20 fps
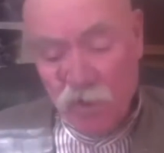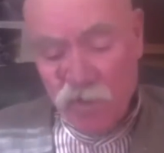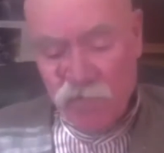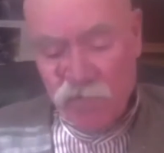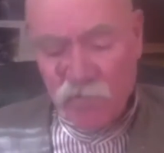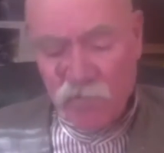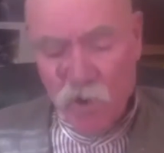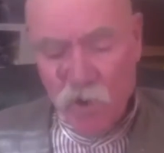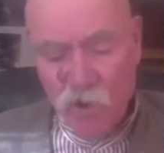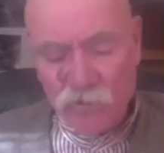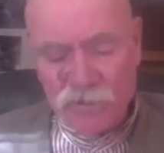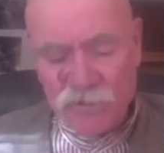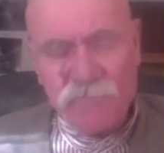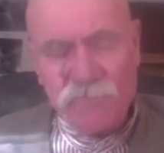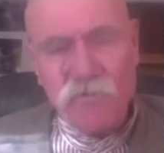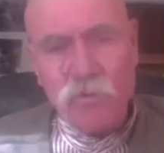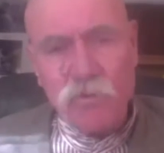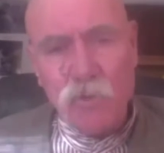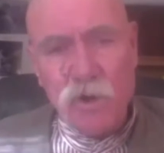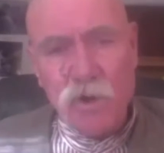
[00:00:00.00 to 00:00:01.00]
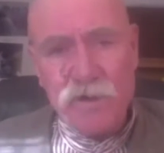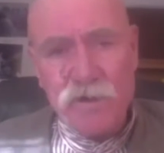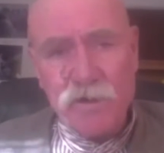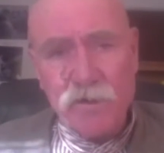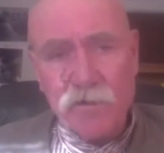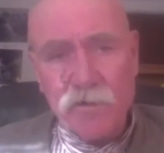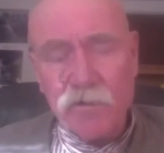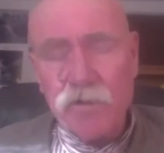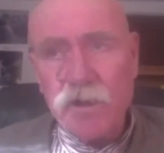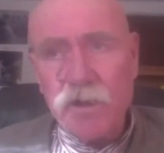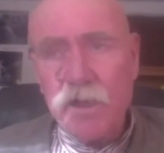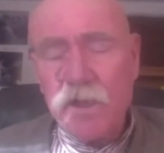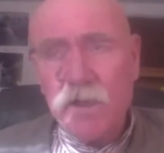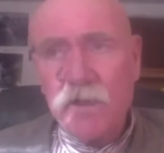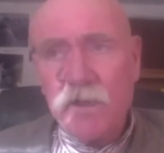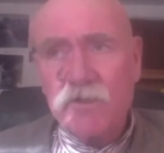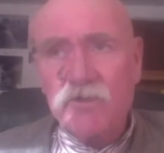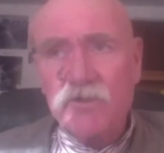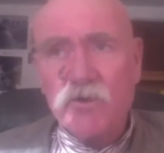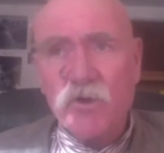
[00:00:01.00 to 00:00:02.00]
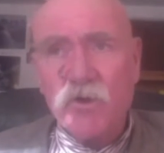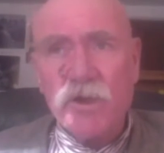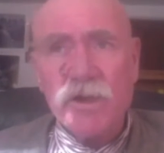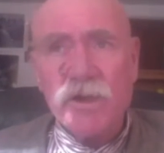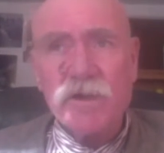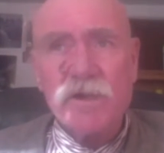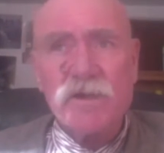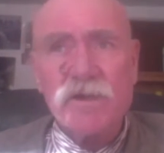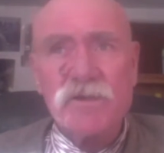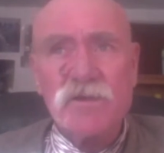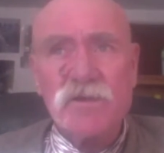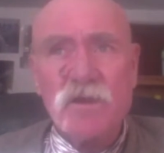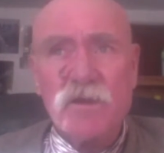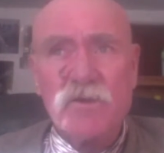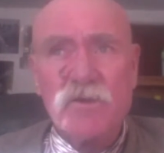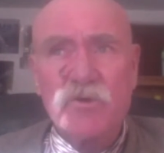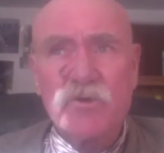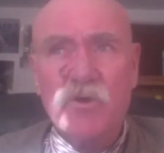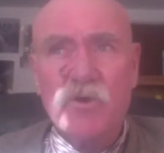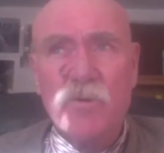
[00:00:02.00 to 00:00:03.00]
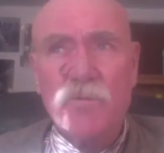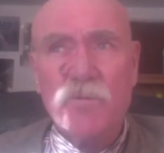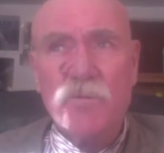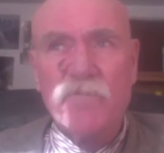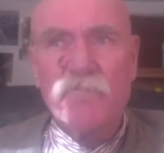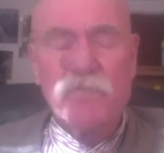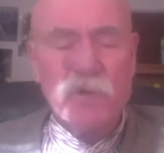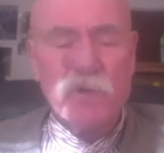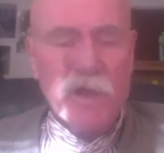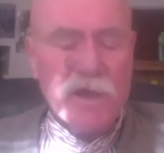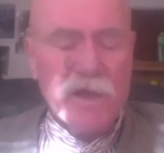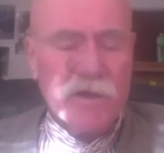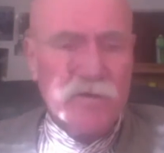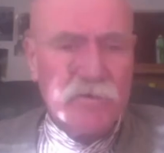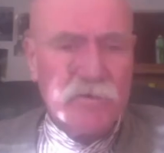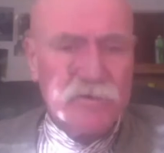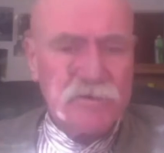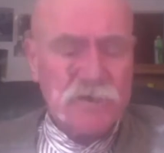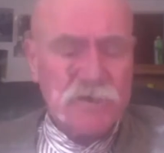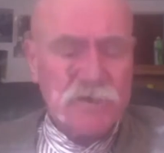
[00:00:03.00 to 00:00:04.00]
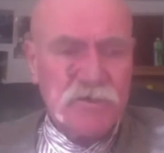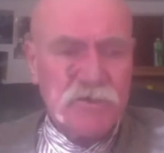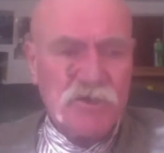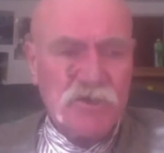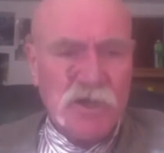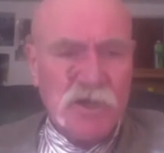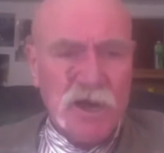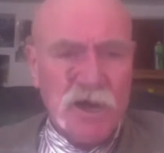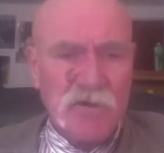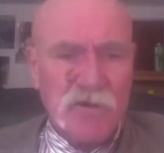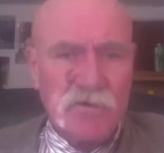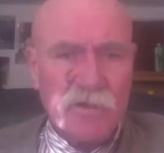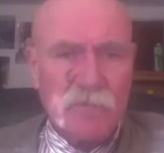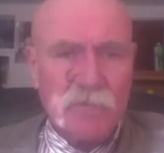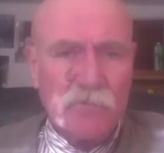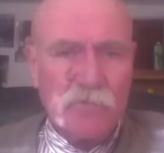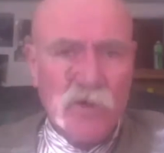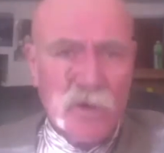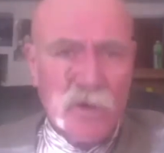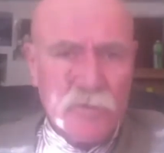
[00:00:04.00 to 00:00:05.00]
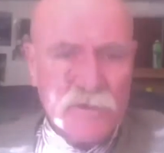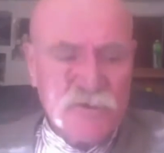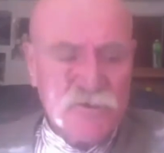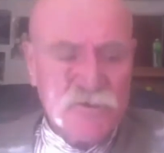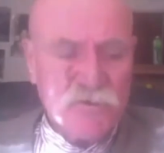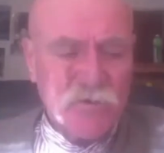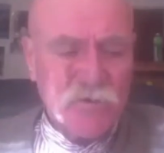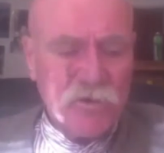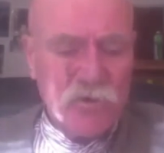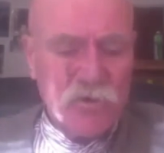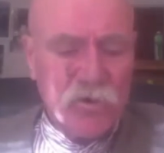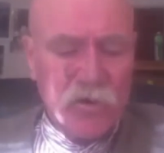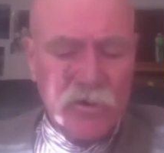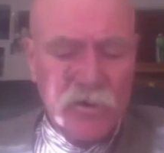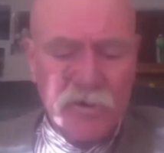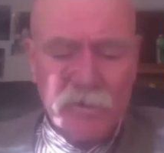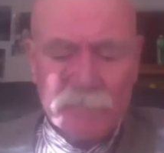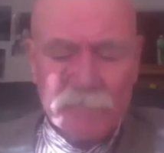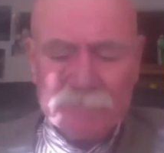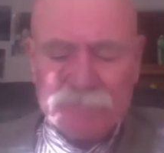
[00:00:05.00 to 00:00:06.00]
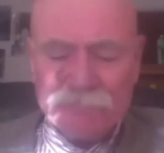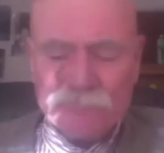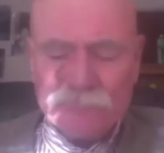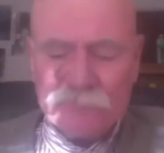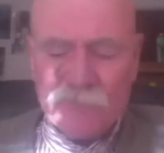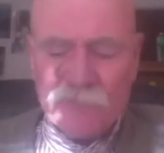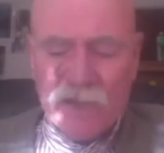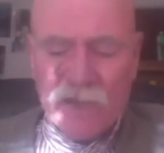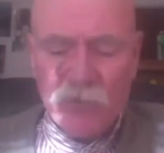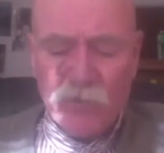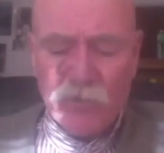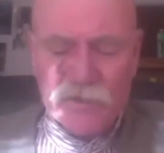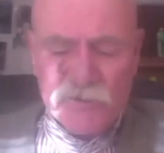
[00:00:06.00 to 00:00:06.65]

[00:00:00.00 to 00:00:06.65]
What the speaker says: only for 1 year, joined a troupe of players in Chicago that brought me to New York, at which